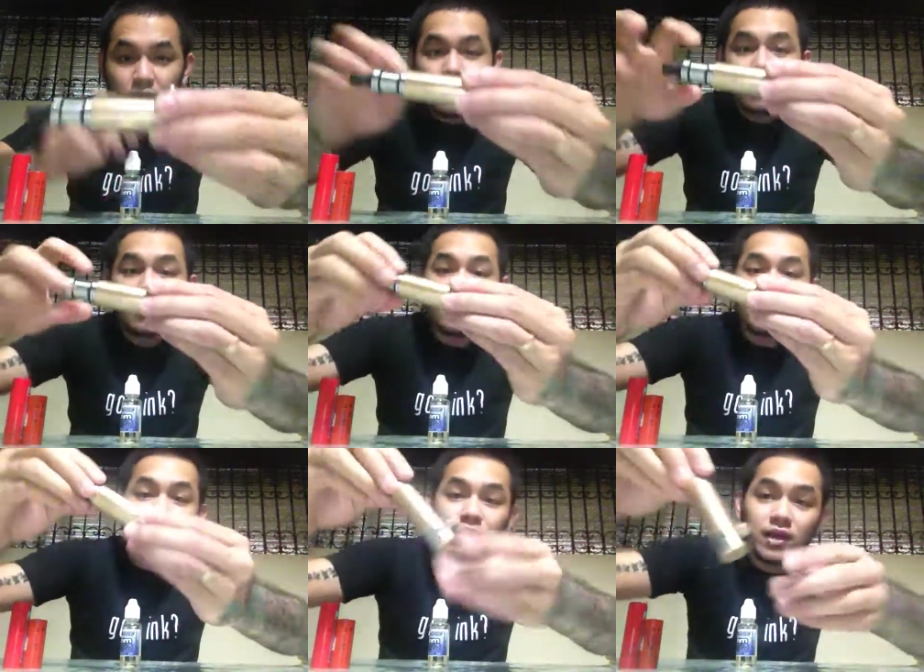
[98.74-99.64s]

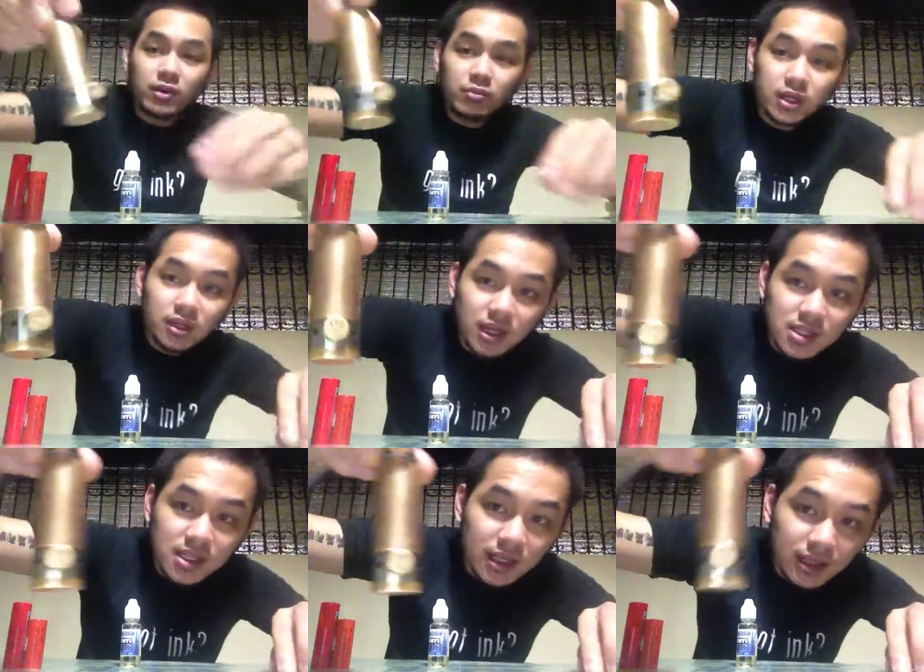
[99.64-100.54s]
The firing button
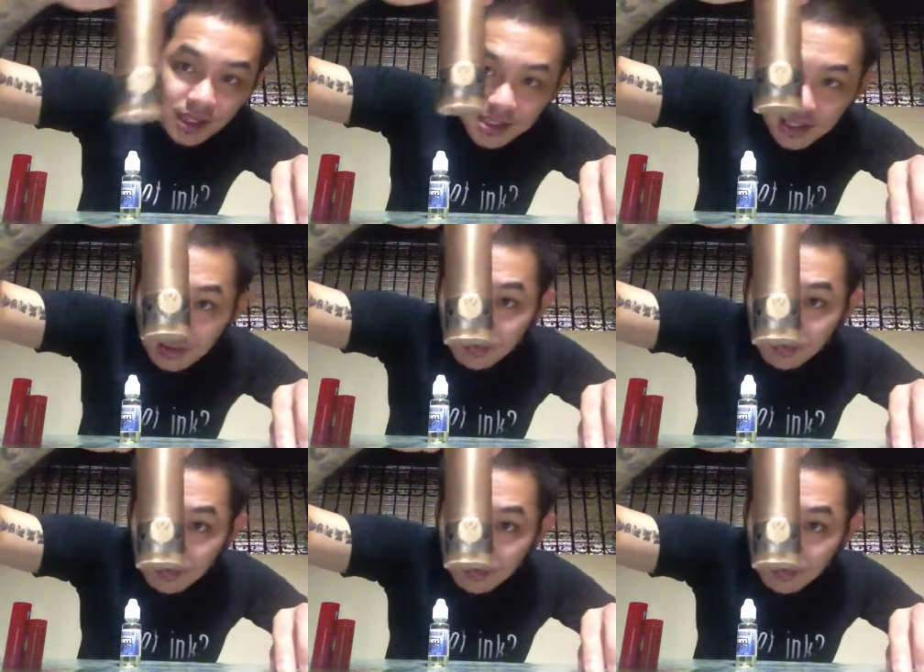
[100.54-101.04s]
has that nice little